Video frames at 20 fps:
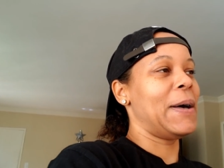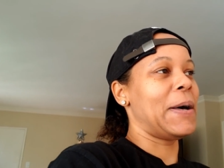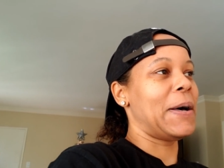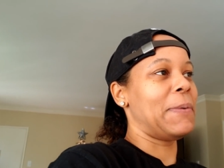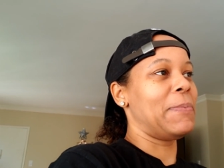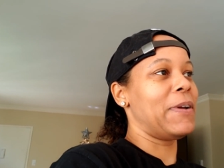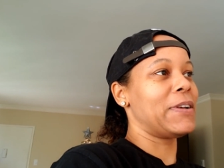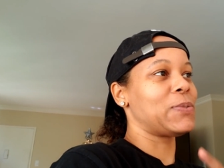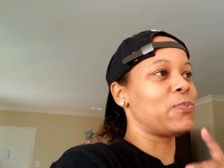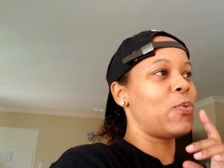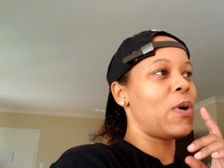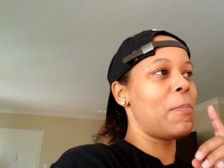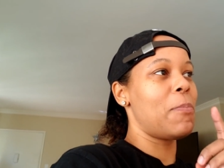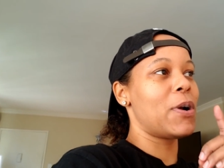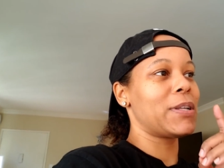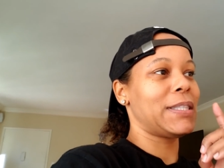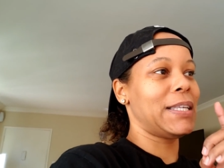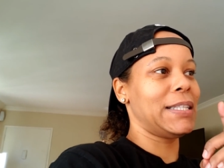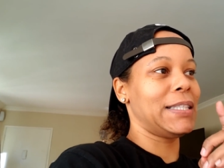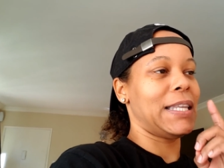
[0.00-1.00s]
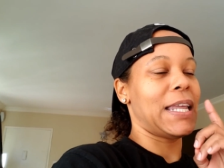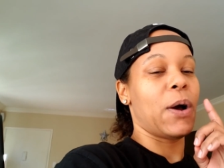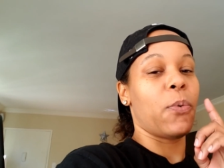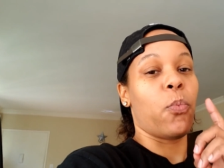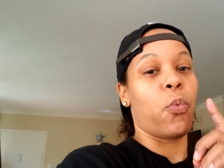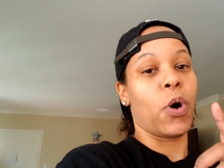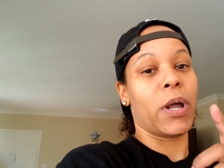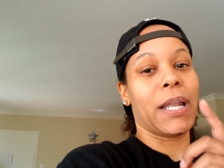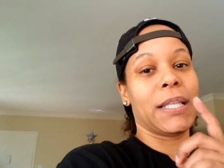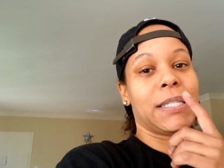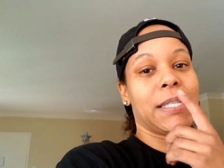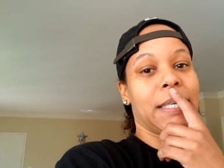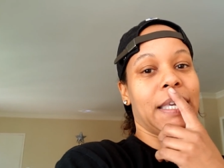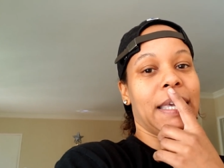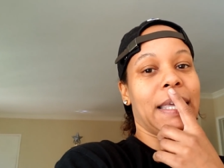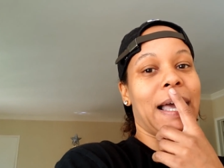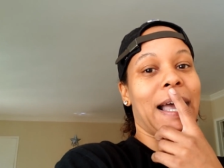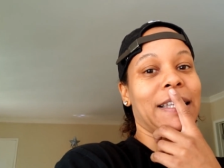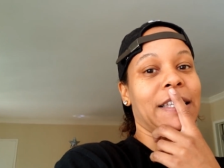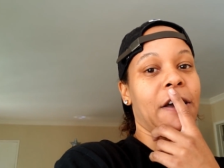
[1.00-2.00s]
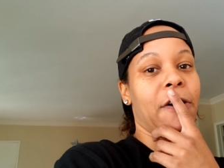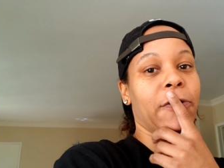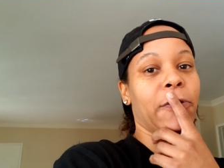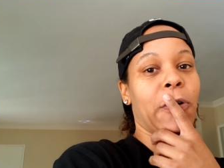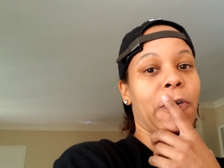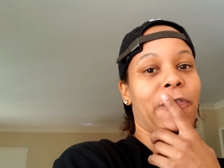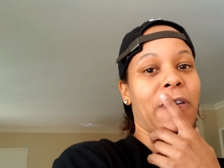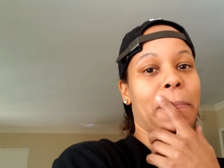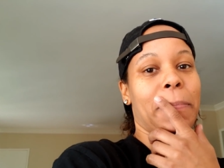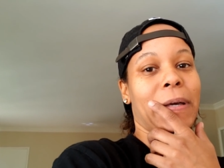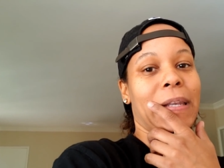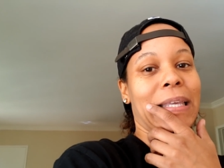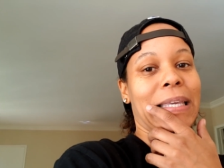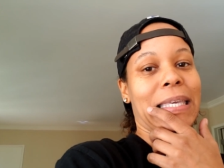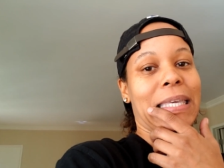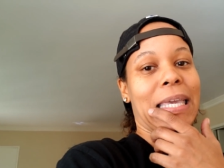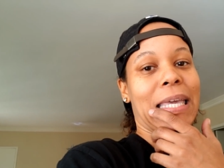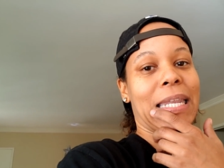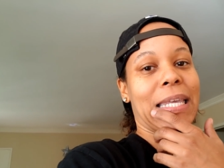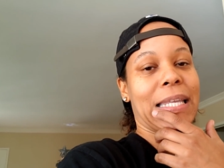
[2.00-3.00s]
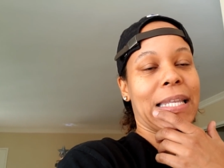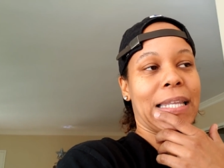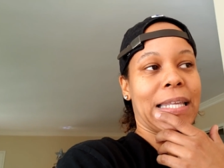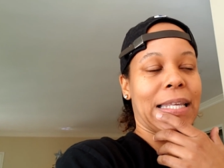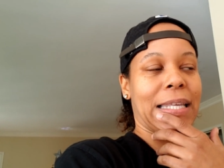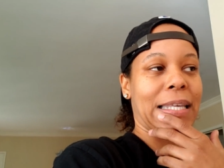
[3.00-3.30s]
Um, there's one more thing that I wanted to get. I don't know if I'm gonna get it,